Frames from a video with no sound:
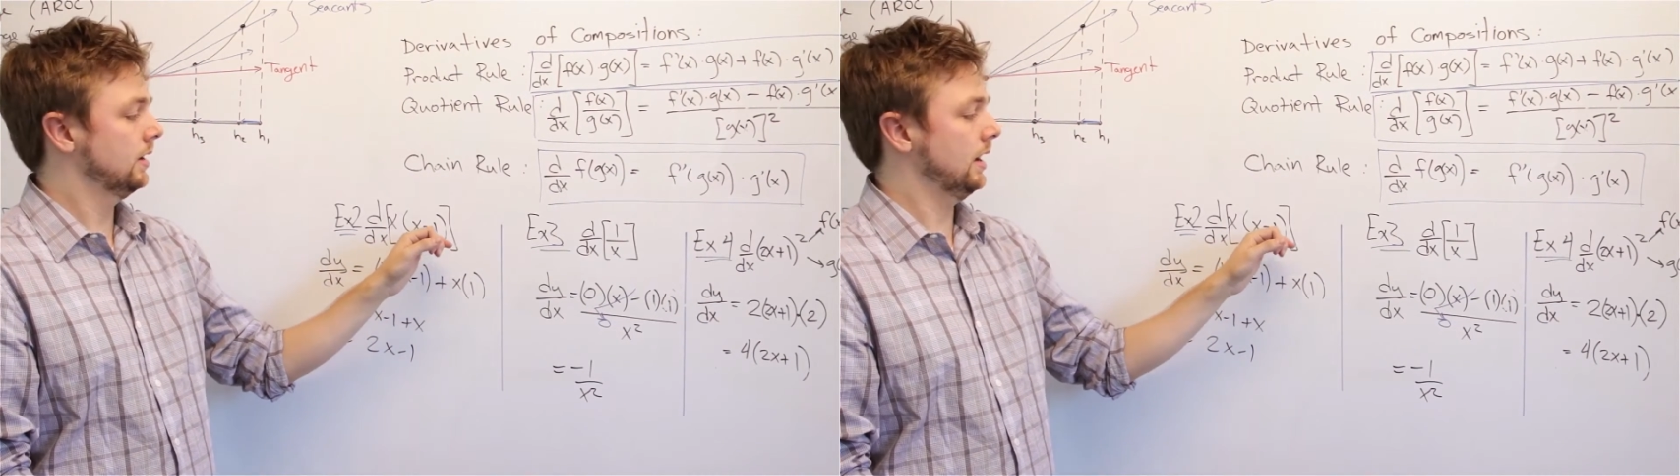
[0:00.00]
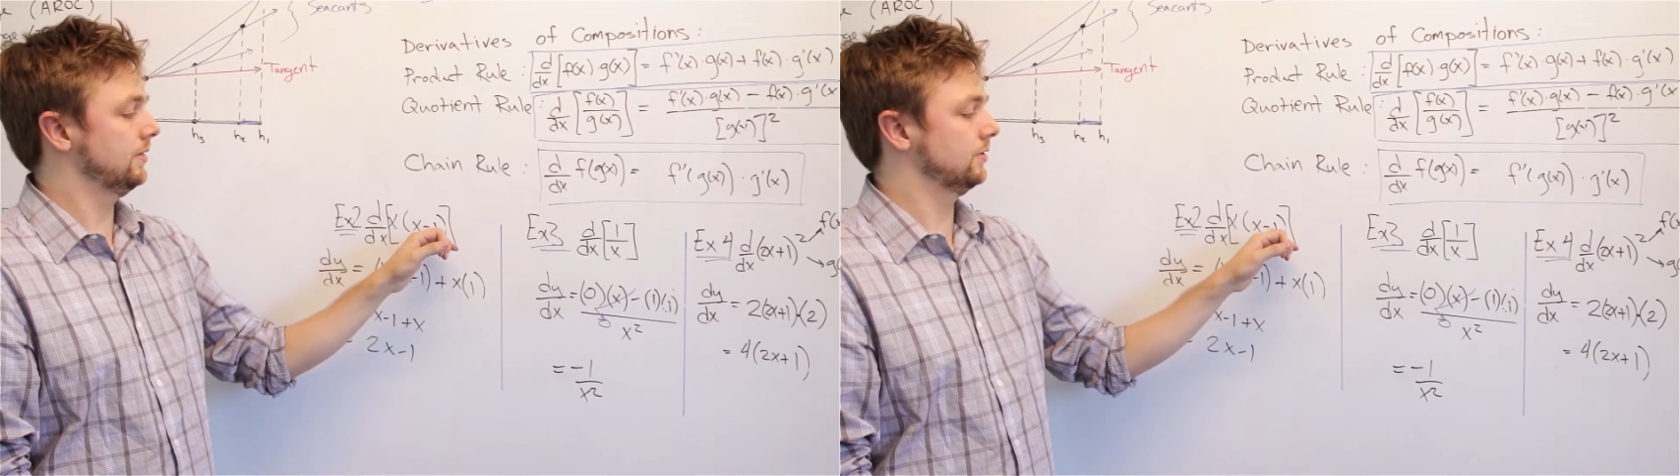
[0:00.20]

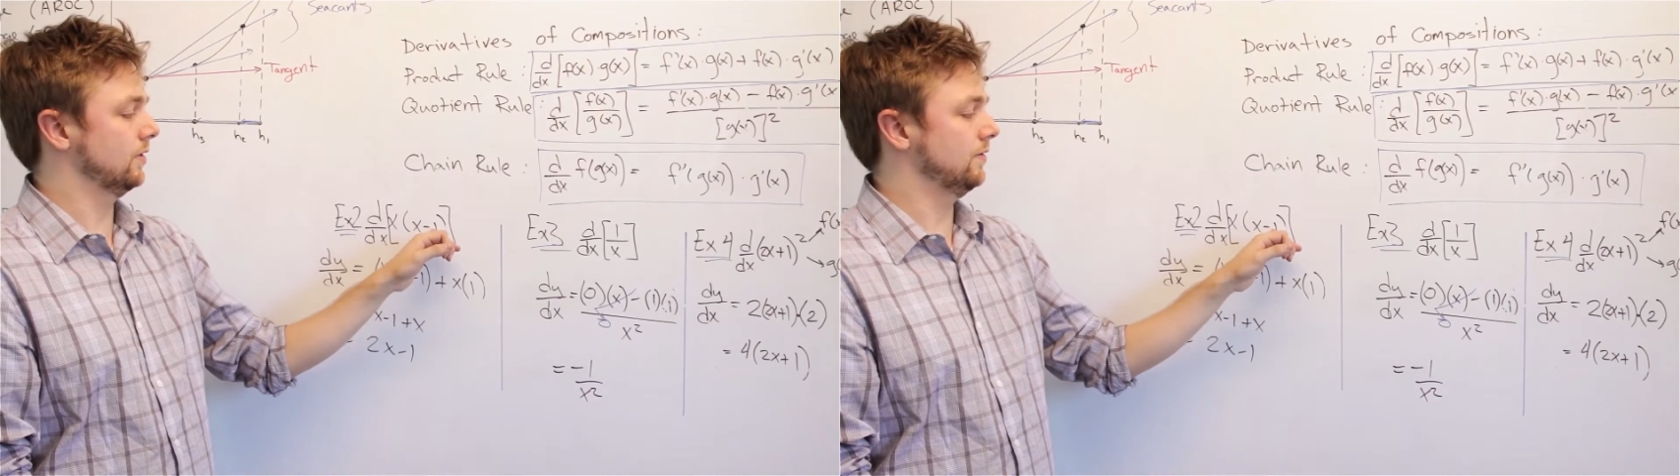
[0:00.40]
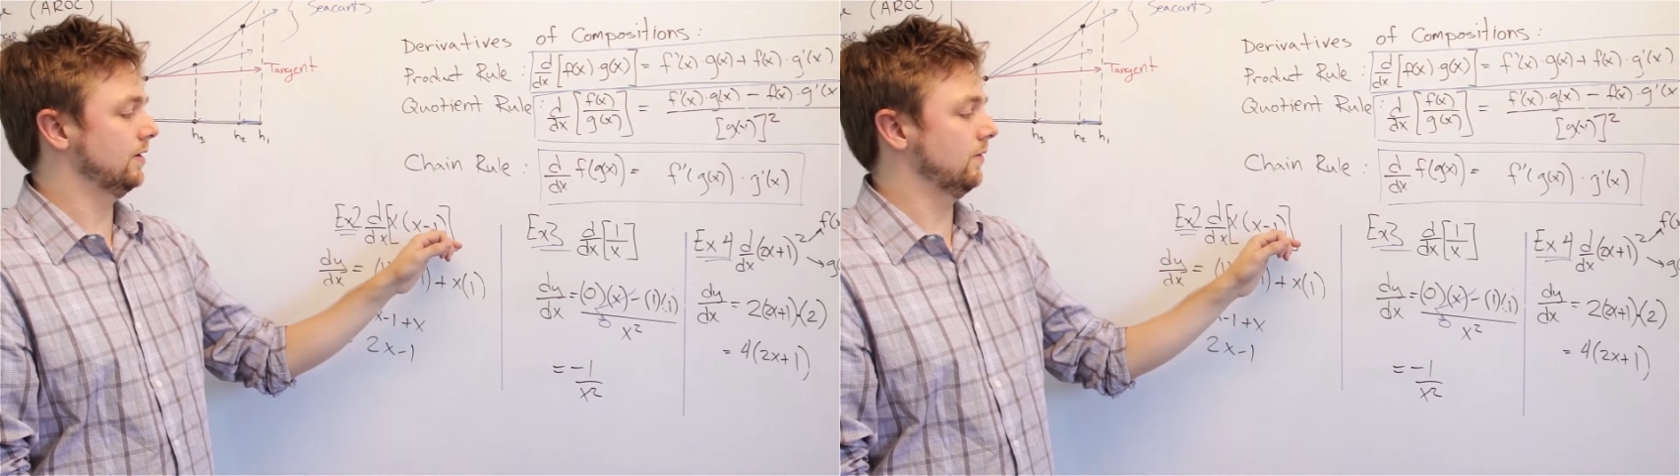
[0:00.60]
and the
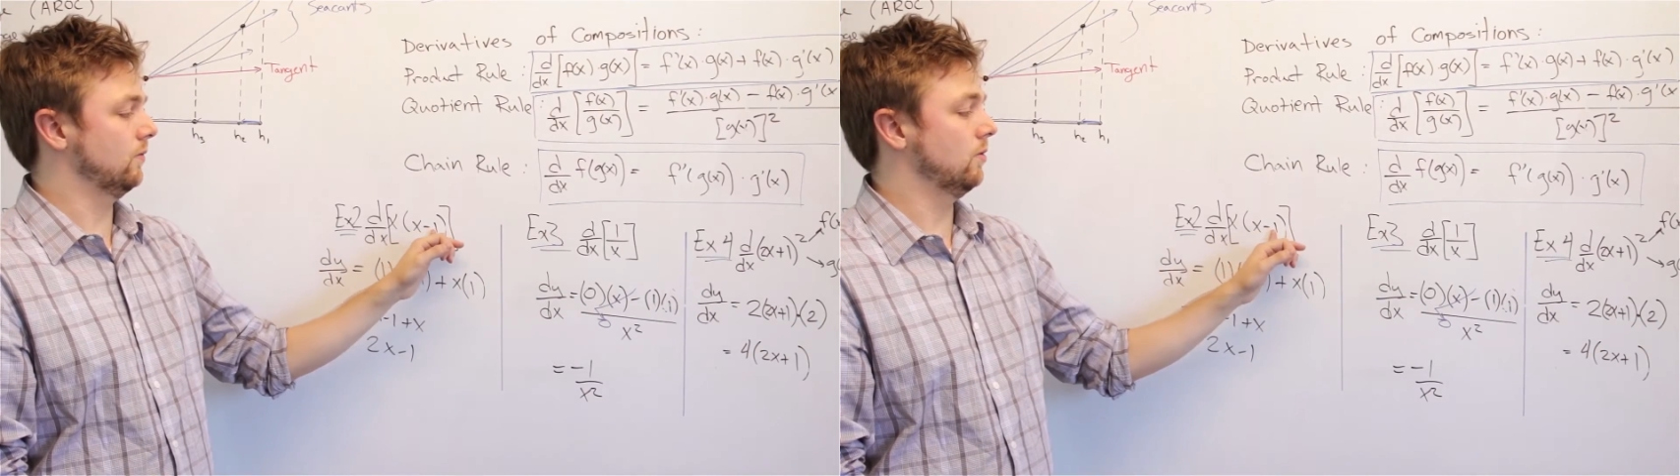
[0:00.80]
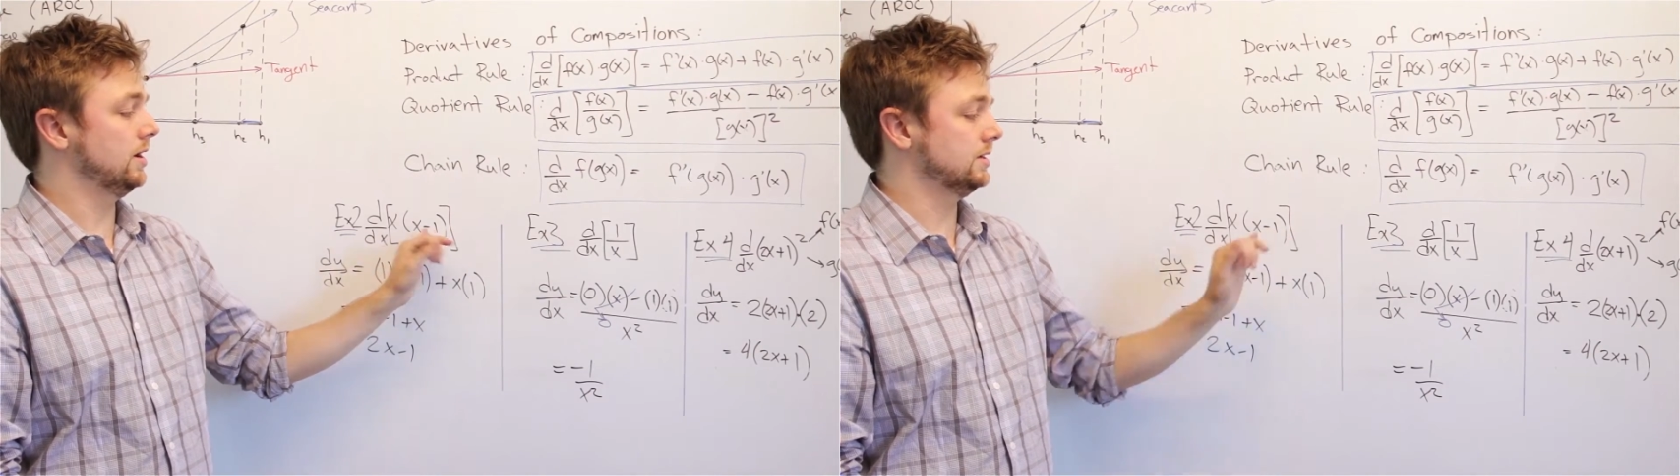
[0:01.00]
derivative of
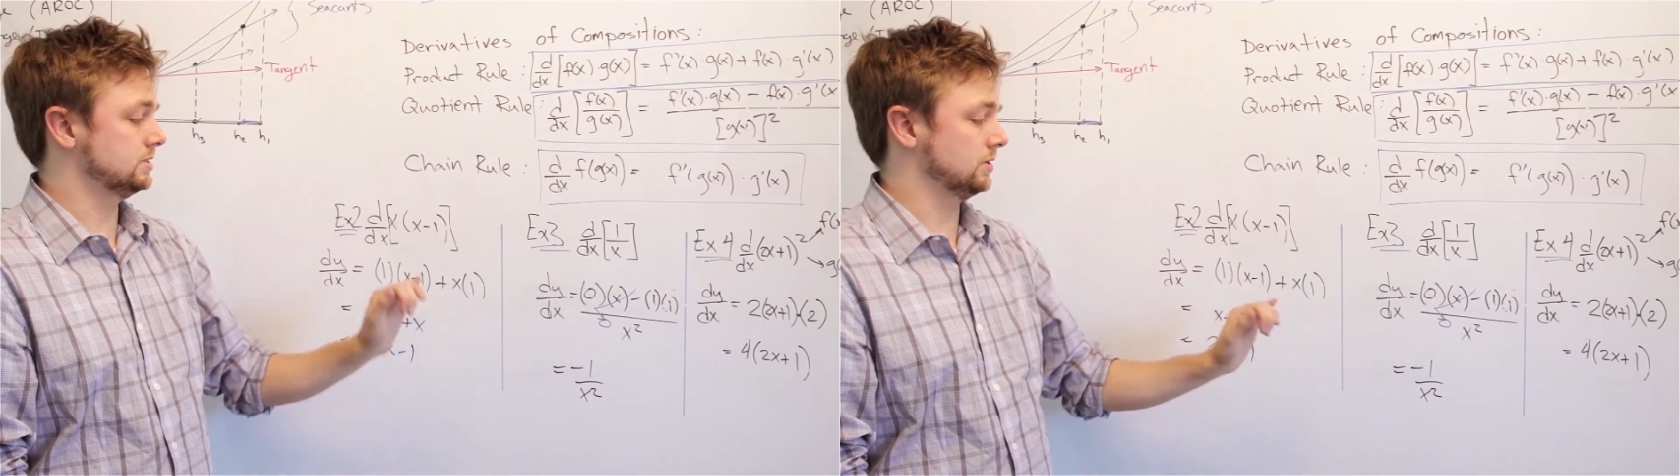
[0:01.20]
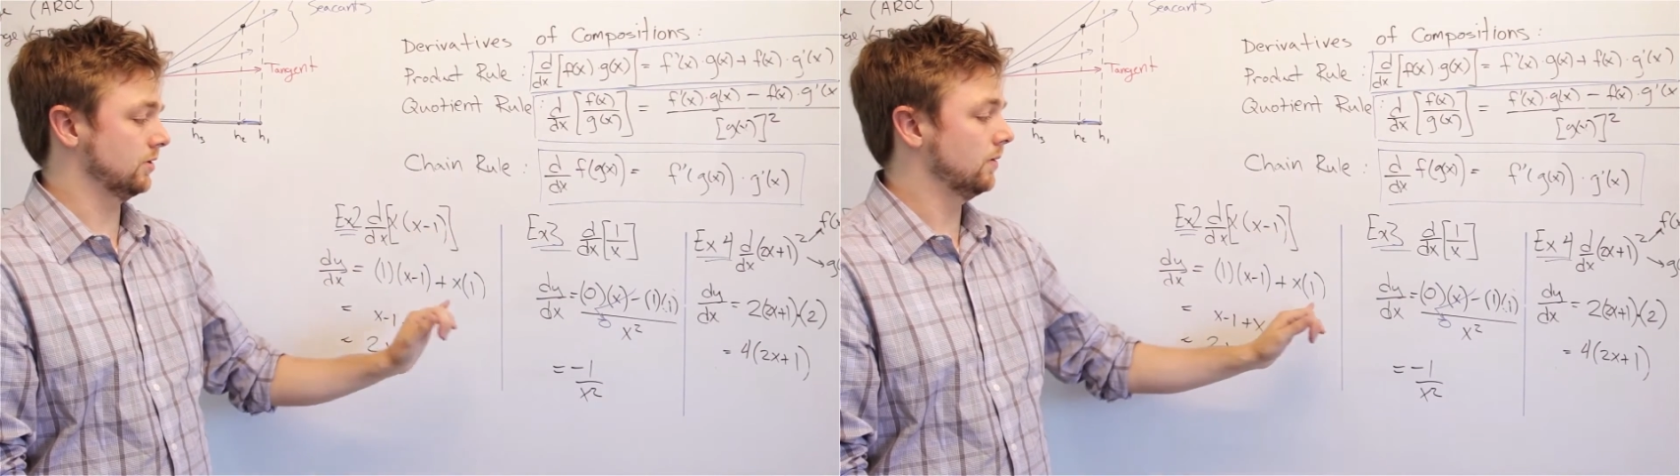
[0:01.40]
1 is
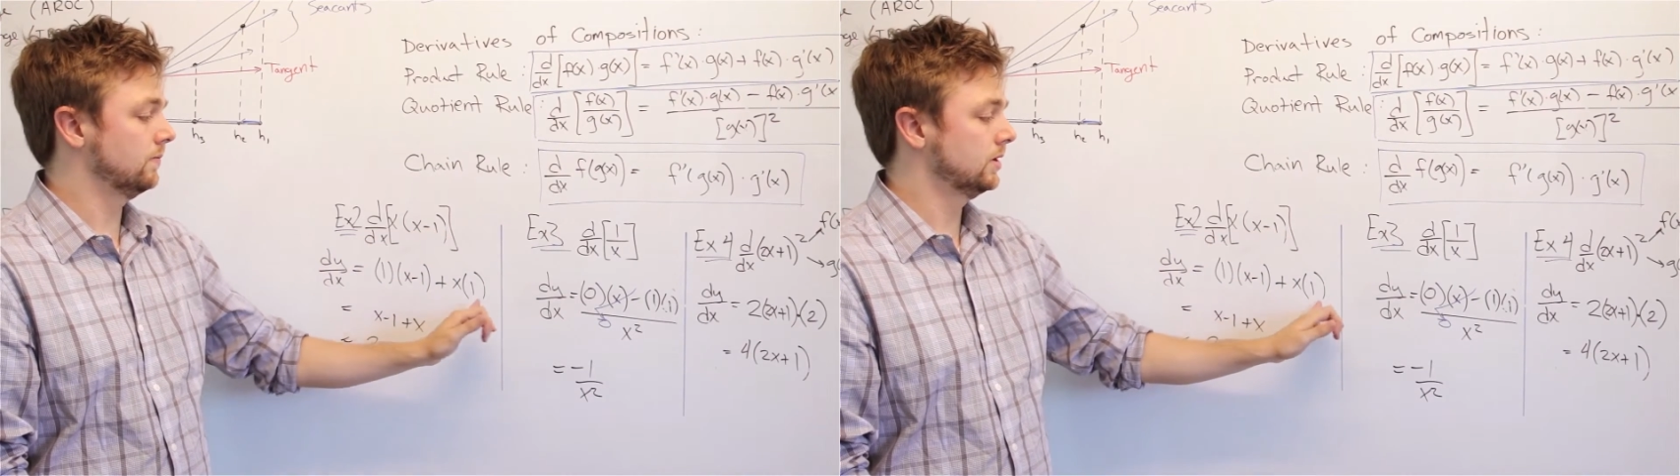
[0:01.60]
0.